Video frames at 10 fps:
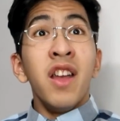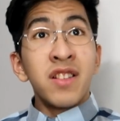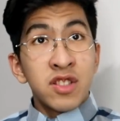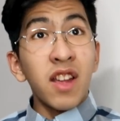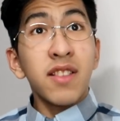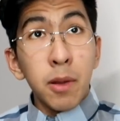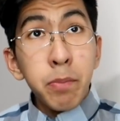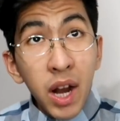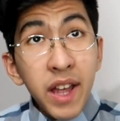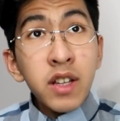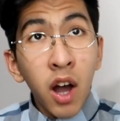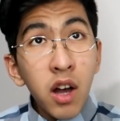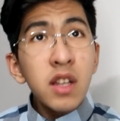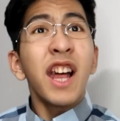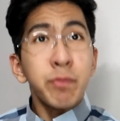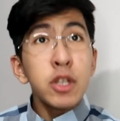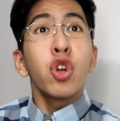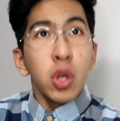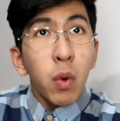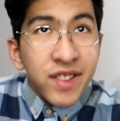It's just a prank, huh? Let me
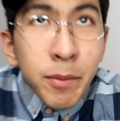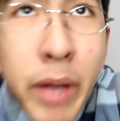show you what's a